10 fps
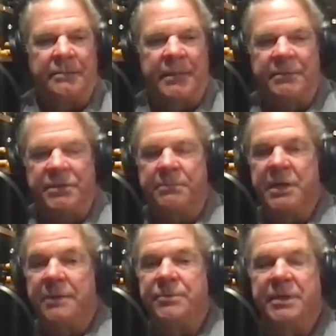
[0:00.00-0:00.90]
maybe
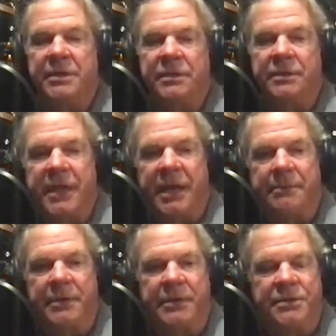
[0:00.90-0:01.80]
sometimes we can do that,
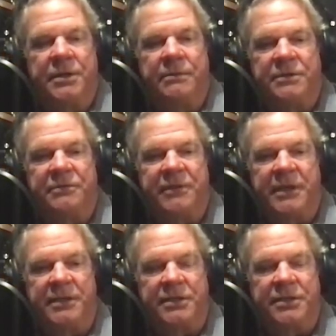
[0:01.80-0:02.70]
but it isn't always
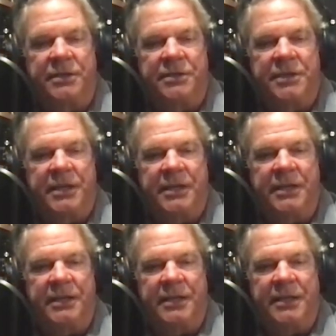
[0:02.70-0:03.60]
fun. So you're saying
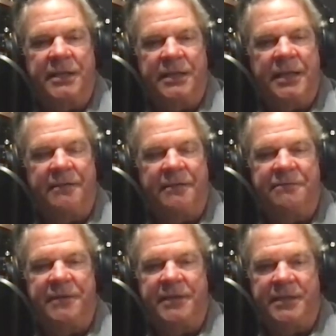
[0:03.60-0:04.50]
they need to have
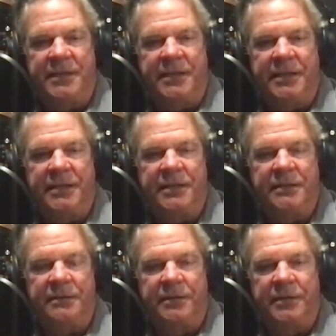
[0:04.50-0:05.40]
fun and they need
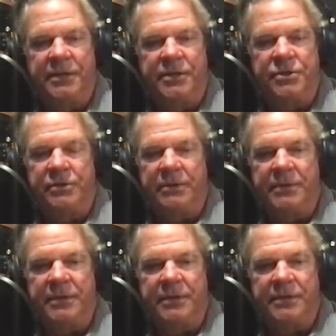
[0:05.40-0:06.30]
to really enjoy
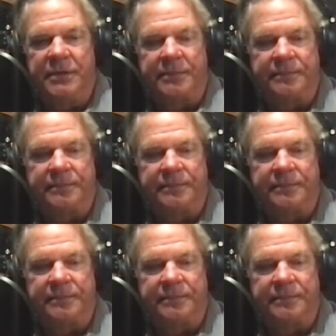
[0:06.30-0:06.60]
what they're doing.